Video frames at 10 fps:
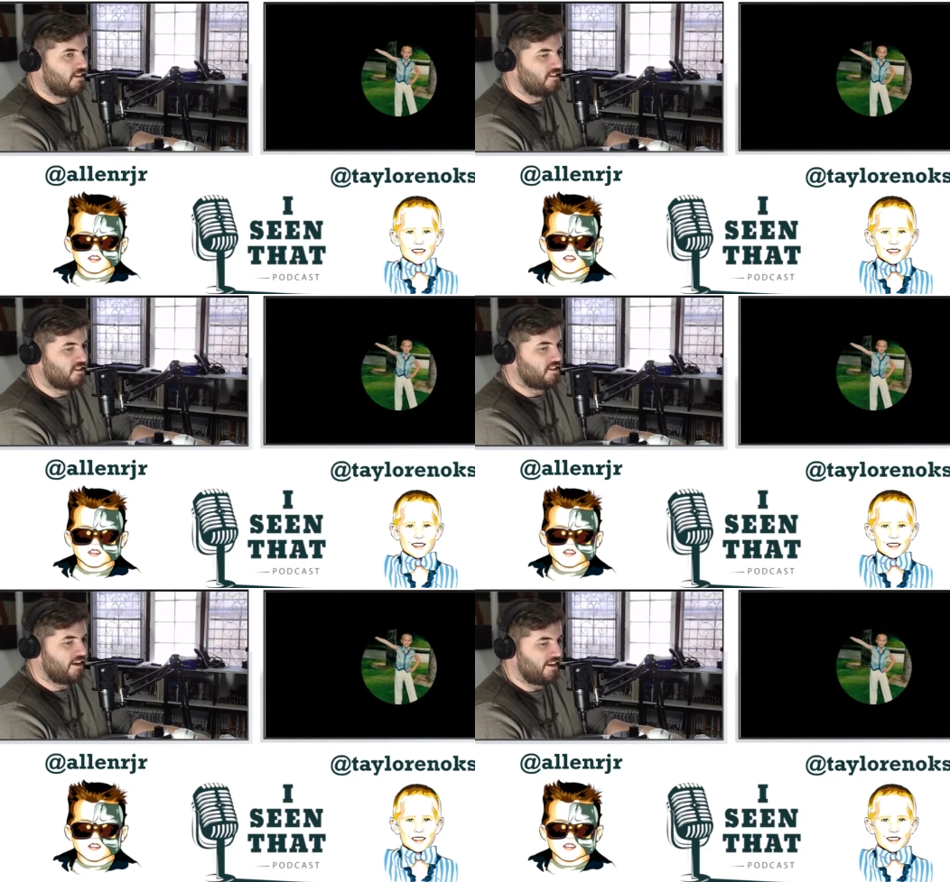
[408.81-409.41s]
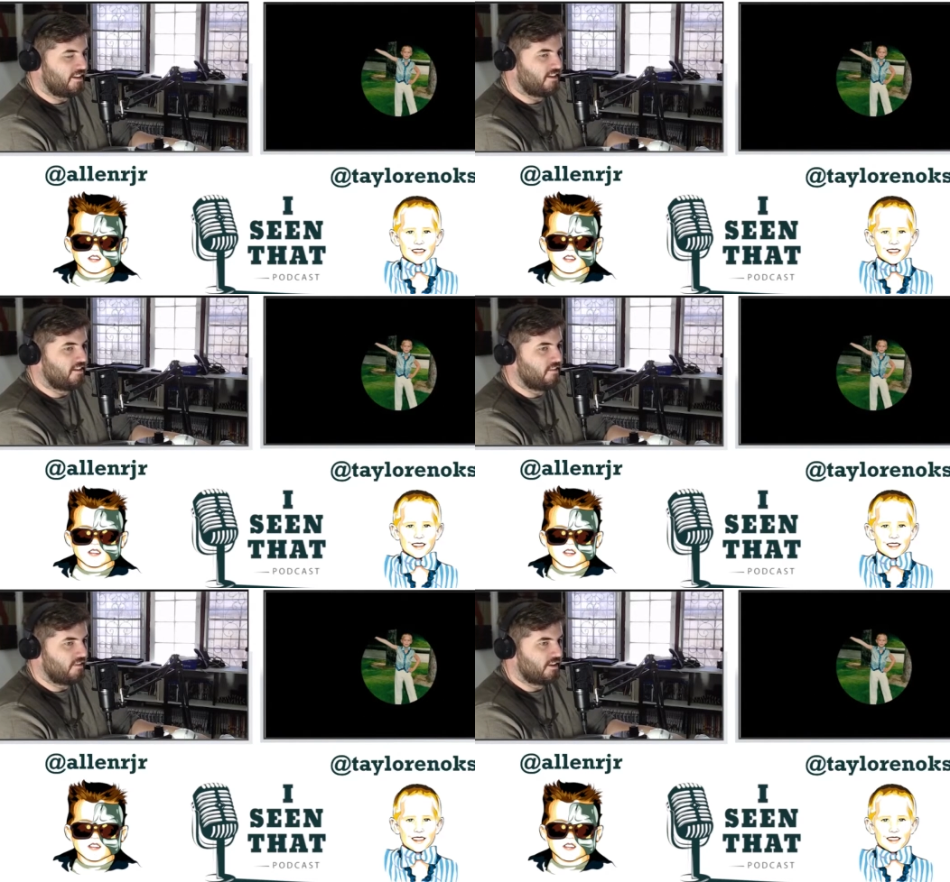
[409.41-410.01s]
Speaker 1: Just the idea
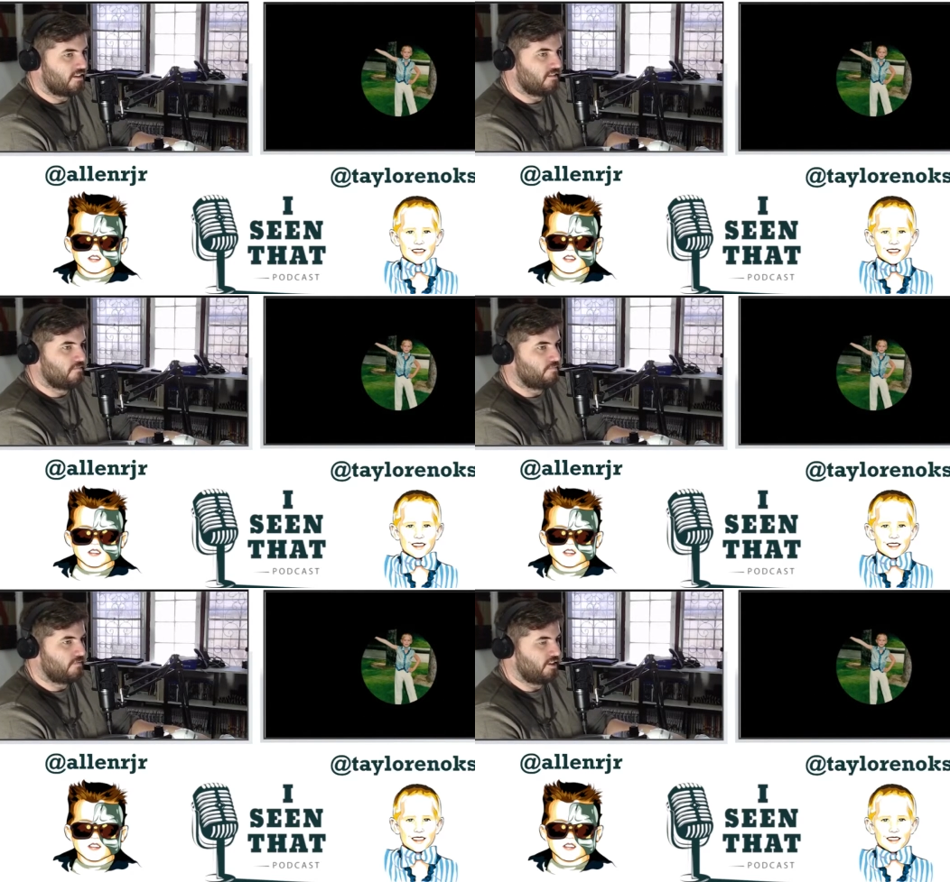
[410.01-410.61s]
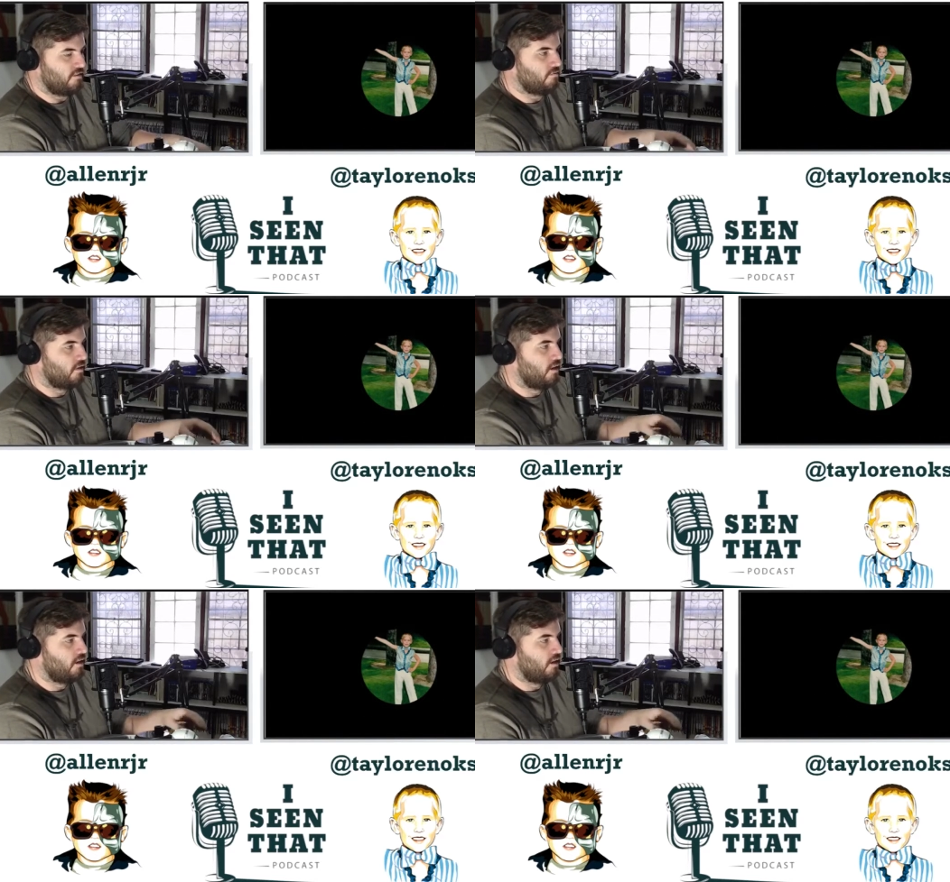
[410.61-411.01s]
of it, you know,